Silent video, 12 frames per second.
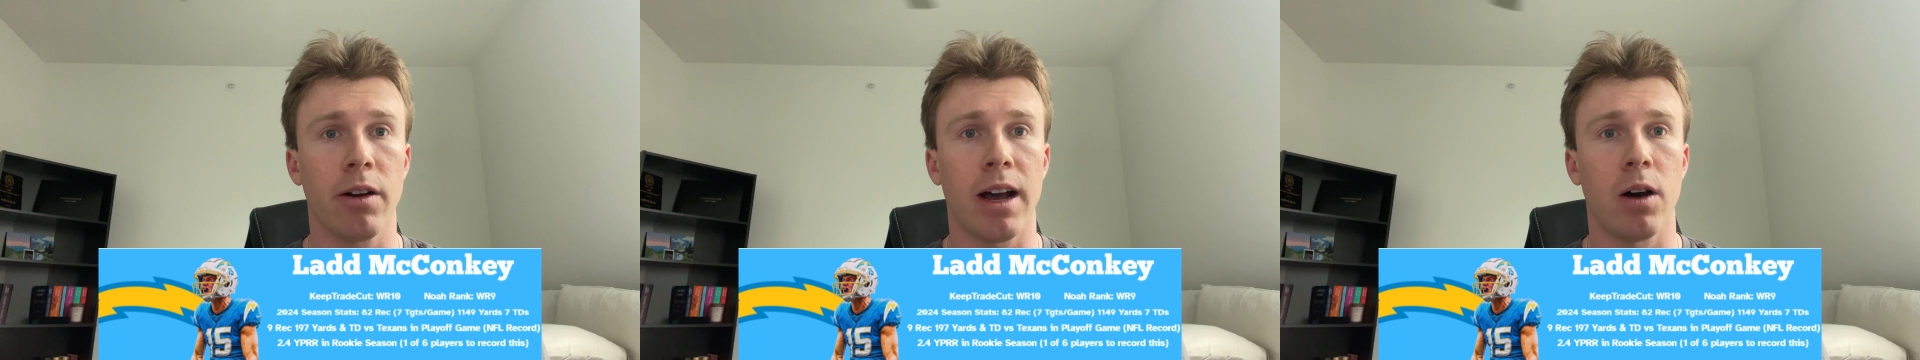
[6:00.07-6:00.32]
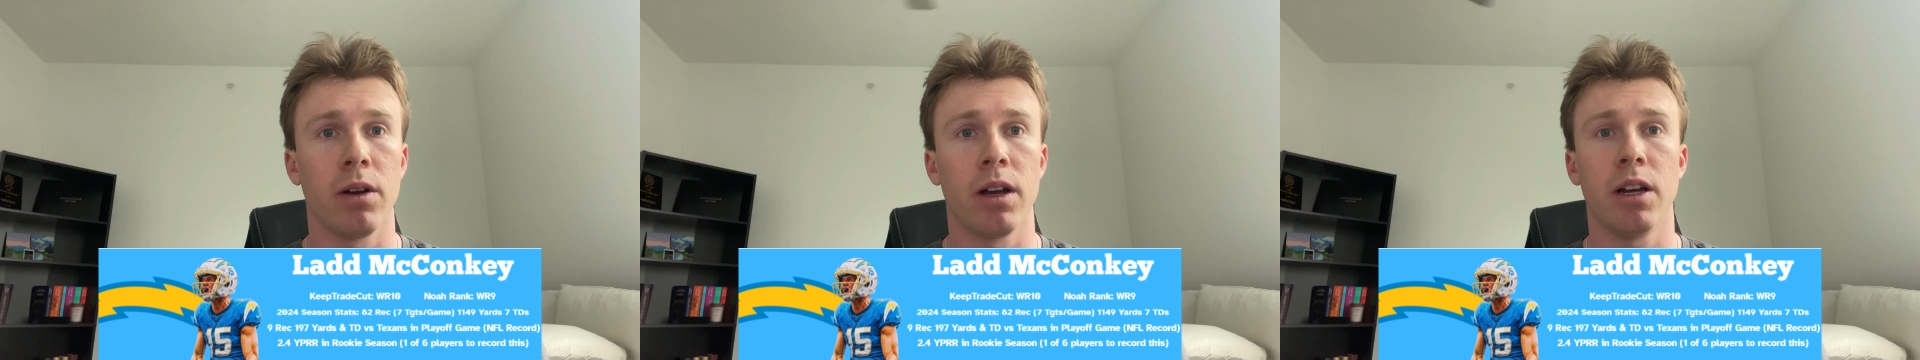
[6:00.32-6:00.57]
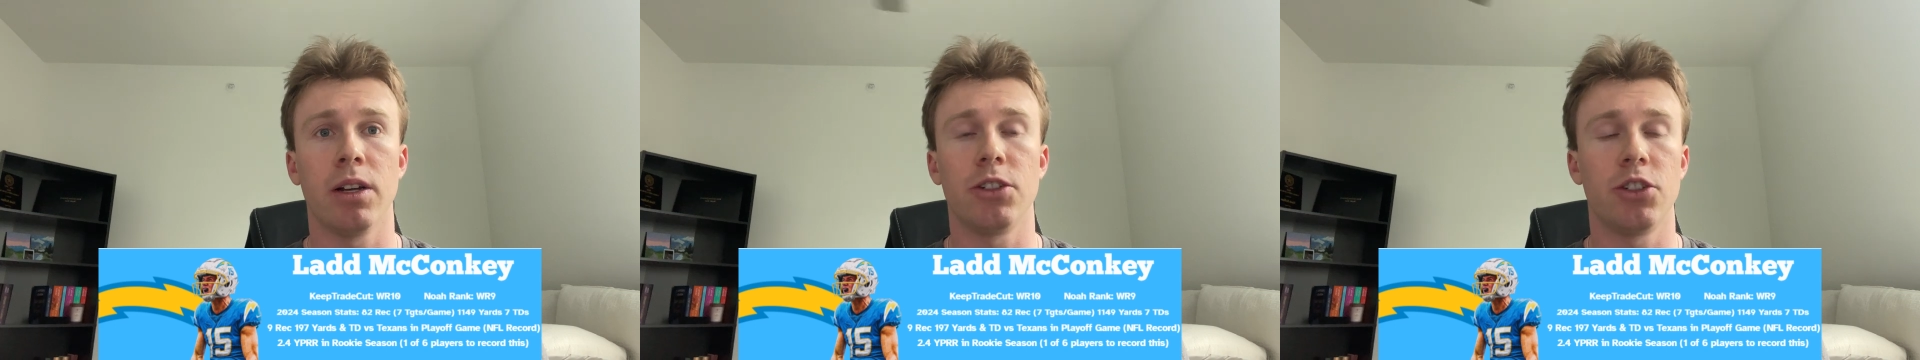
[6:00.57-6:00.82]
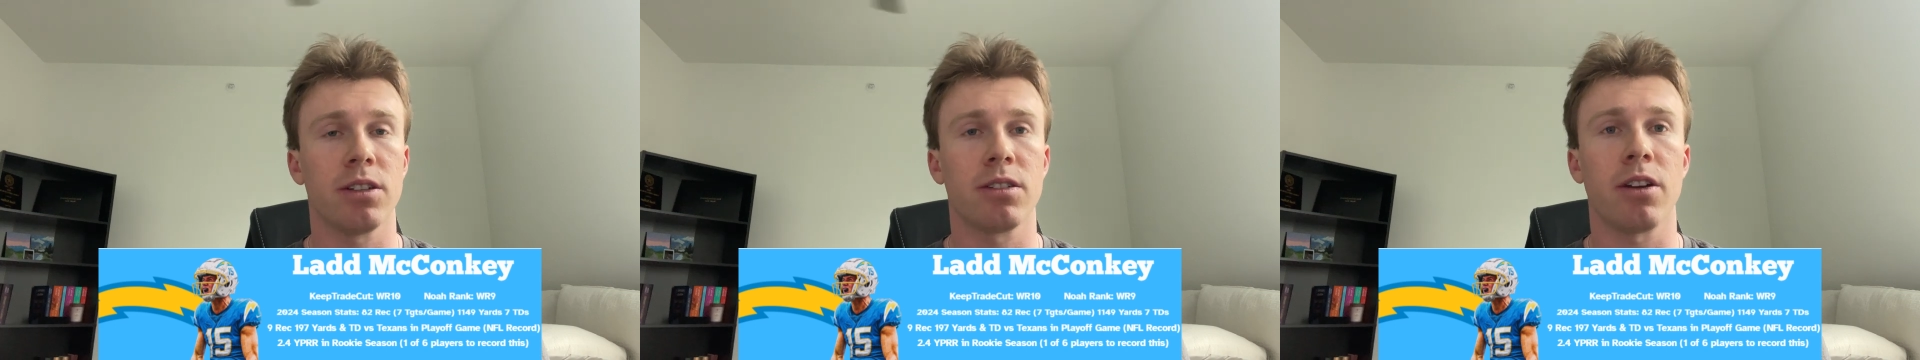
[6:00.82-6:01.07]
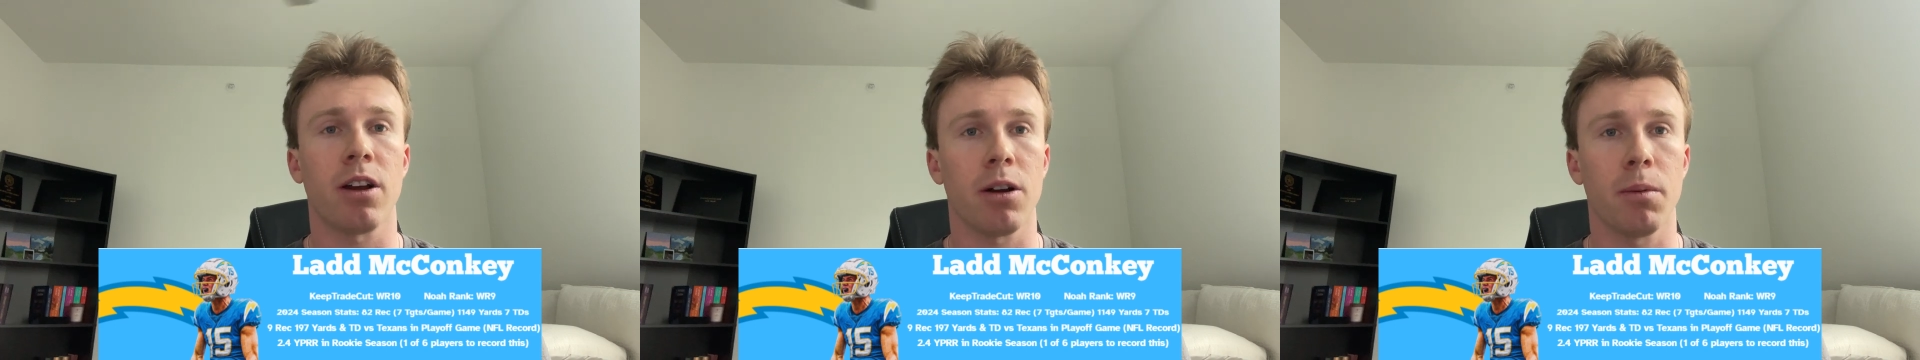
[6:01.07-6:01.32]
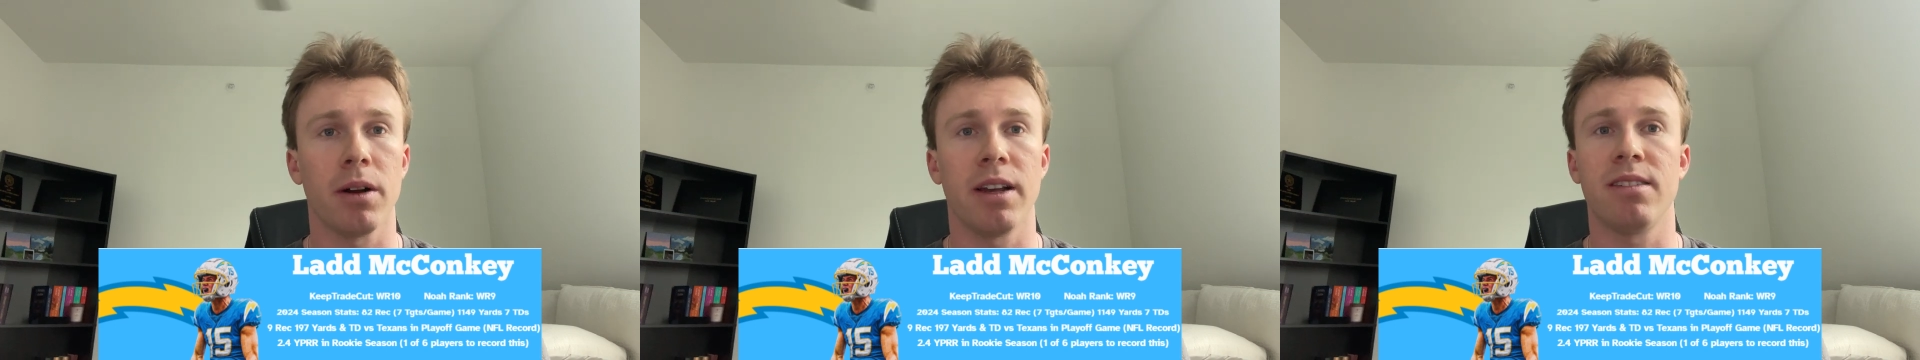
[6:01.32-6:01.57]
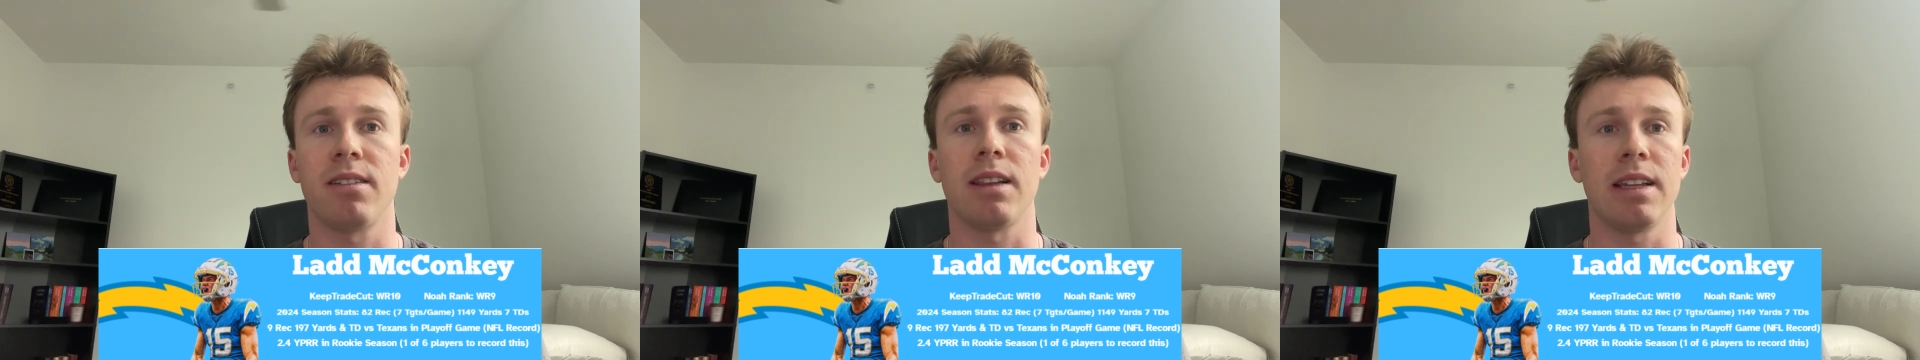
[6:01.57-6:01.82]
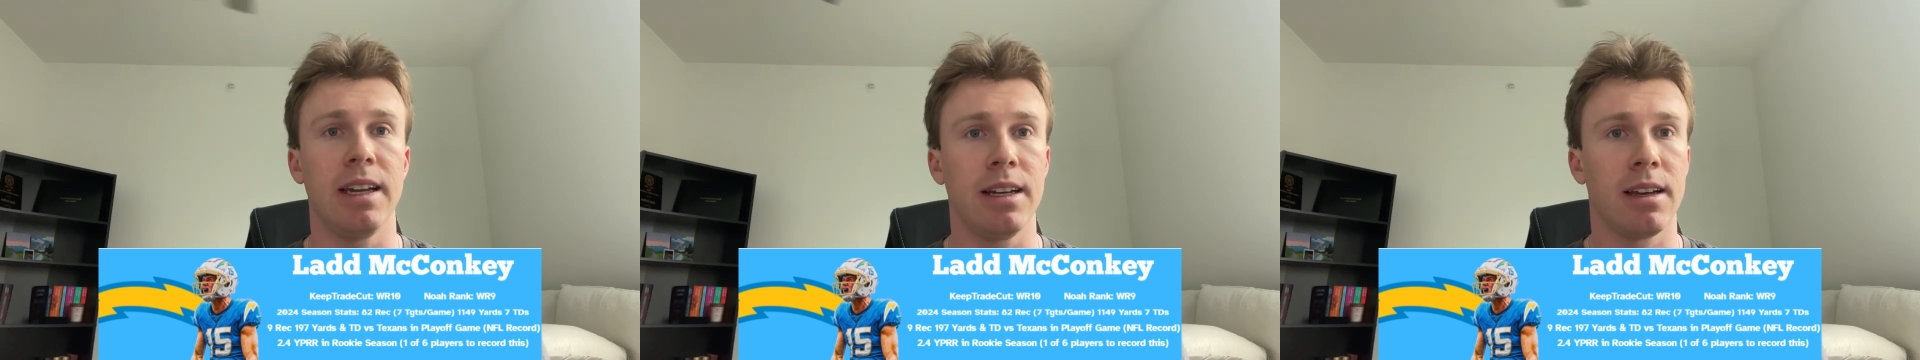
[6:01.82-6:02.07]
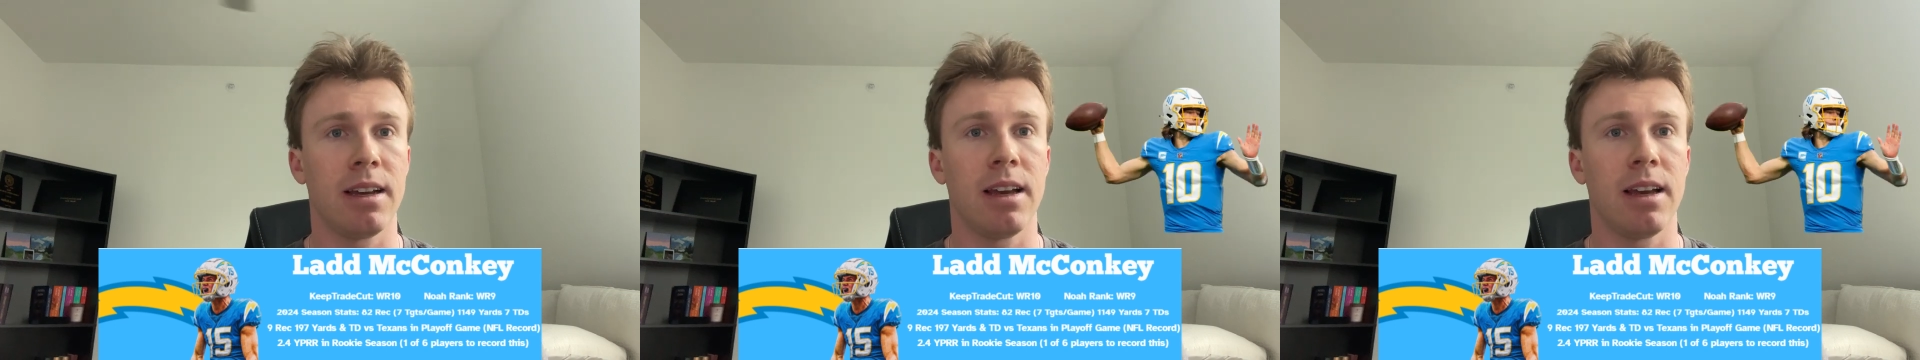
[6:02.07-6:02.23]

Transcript: out. Justin Herbert is elite,